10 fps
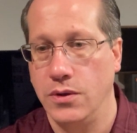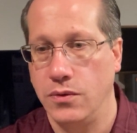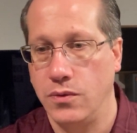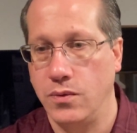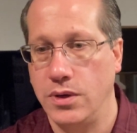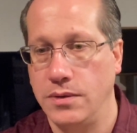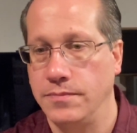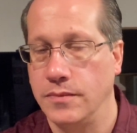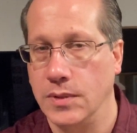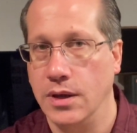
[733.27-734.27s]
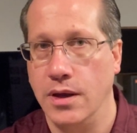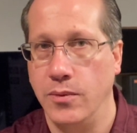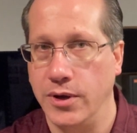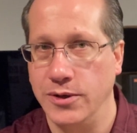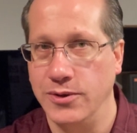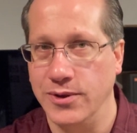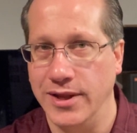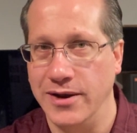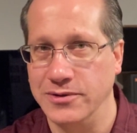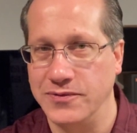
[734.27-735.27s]
2, 3. We're going to do the
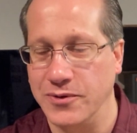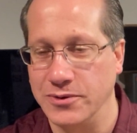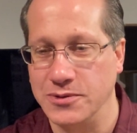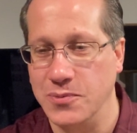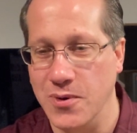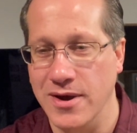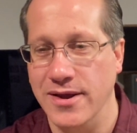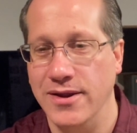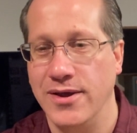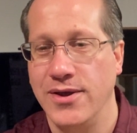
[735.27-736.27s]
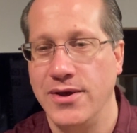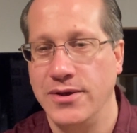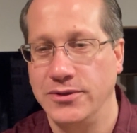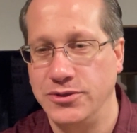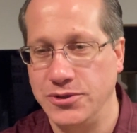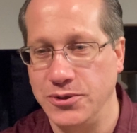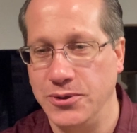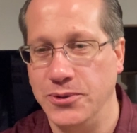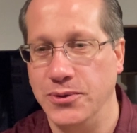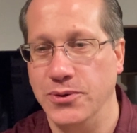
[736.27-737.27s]
letters first. 1,
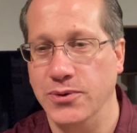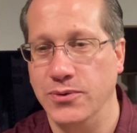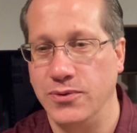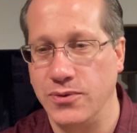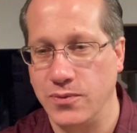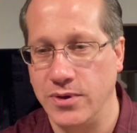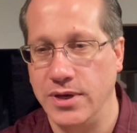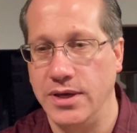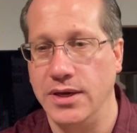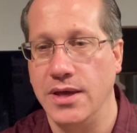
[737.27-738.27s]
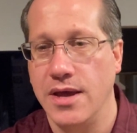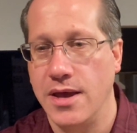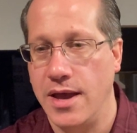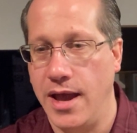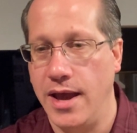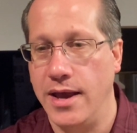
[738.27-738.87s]
2, 3. A,